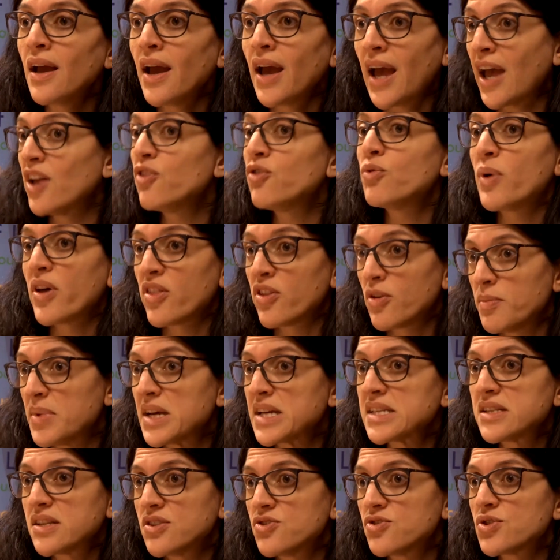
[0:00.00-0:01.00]
and whether
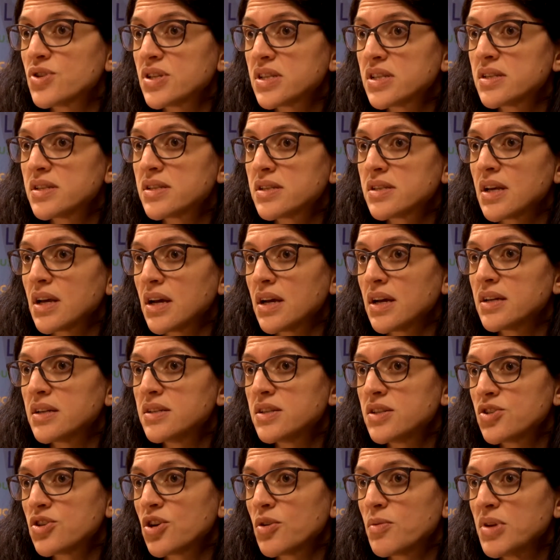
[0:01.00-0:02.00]
best interests uh,
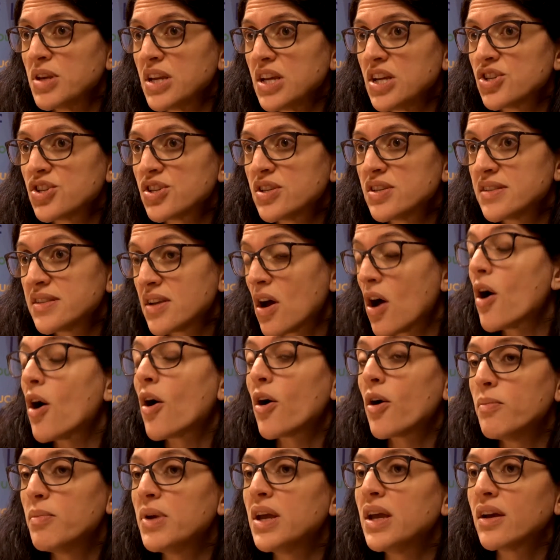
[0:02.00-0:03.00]
determinations
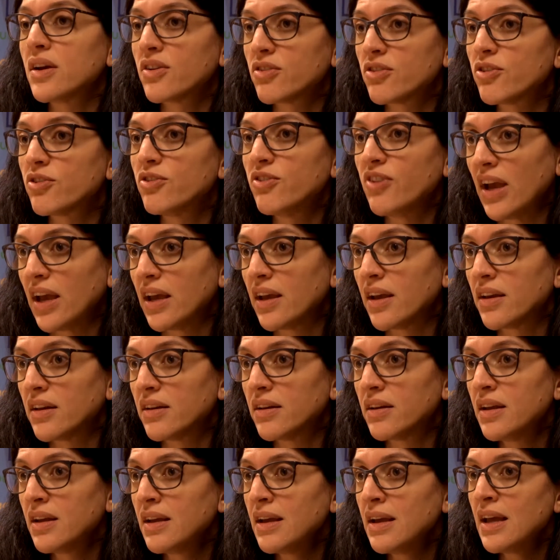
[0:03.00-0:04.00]
are being
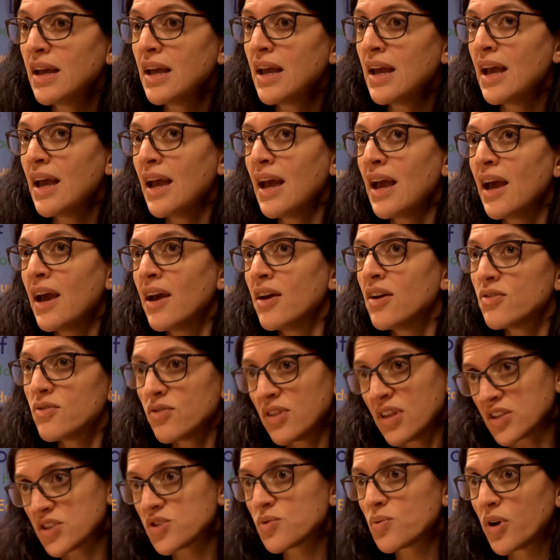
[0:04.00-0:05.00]
undertaken.
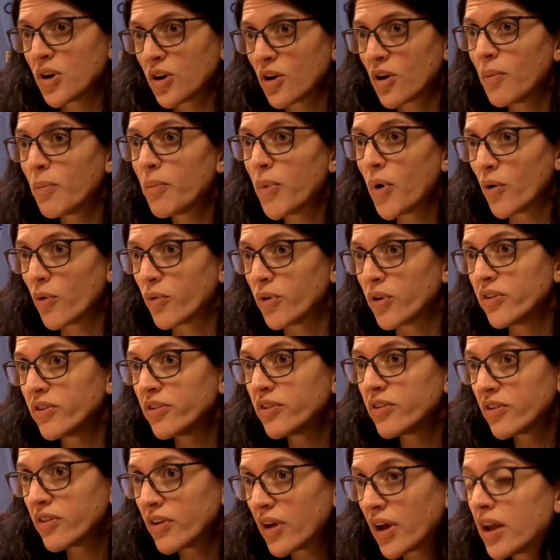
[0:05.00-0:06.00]
That's one
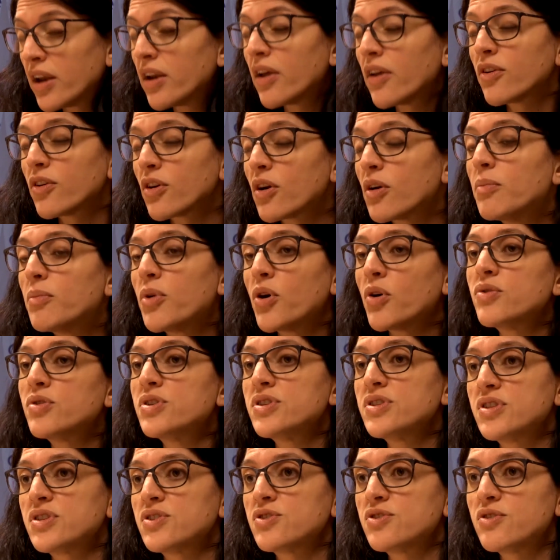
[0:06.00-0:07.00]
component. Another
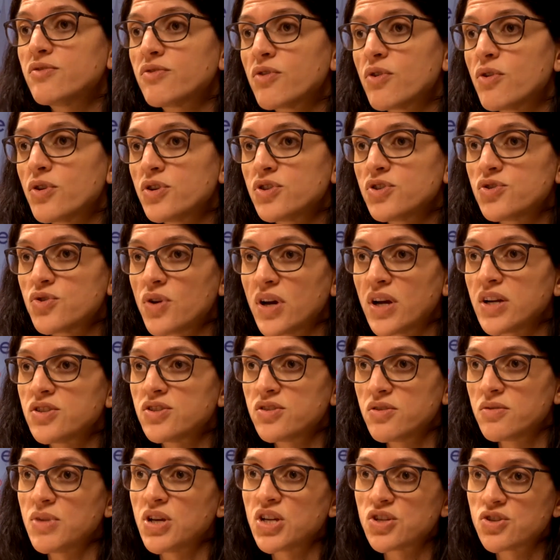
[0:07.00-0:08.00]
component is, of course, trying
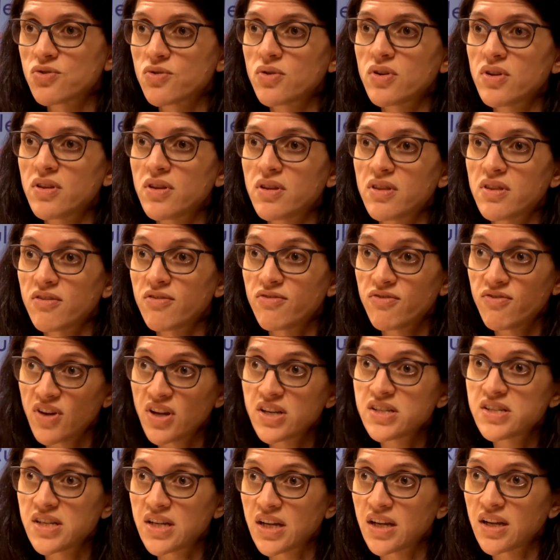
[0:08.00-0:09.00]
to make sure that the
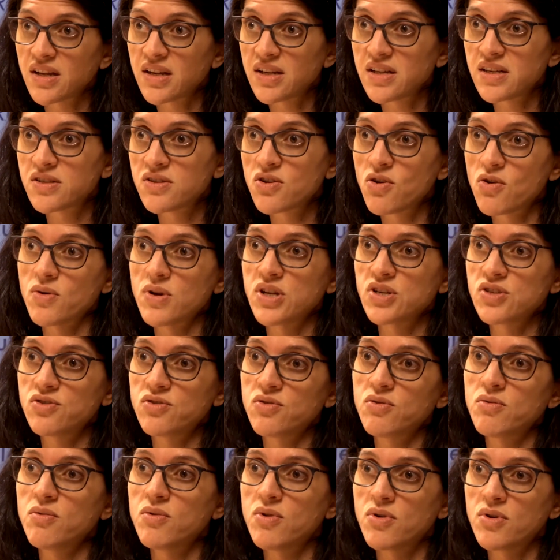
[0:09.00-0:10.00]
funding is going
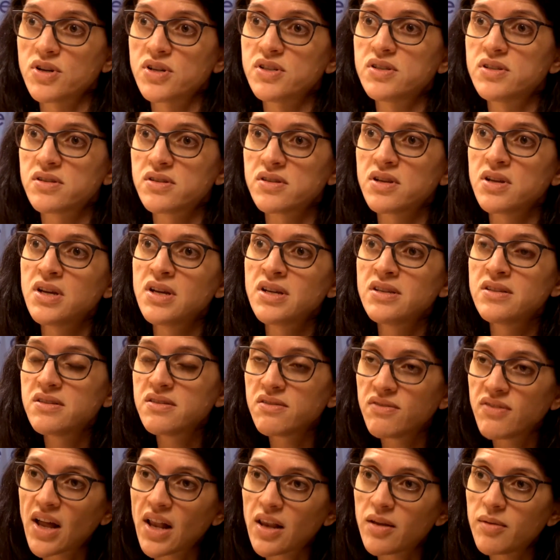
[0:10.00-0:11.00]
towards
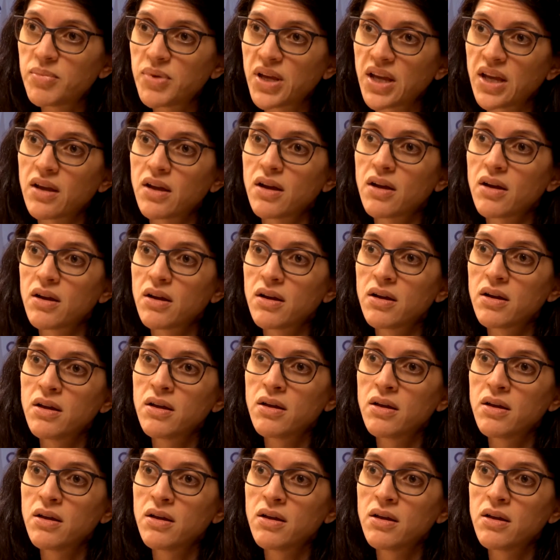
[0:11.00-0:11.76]
developing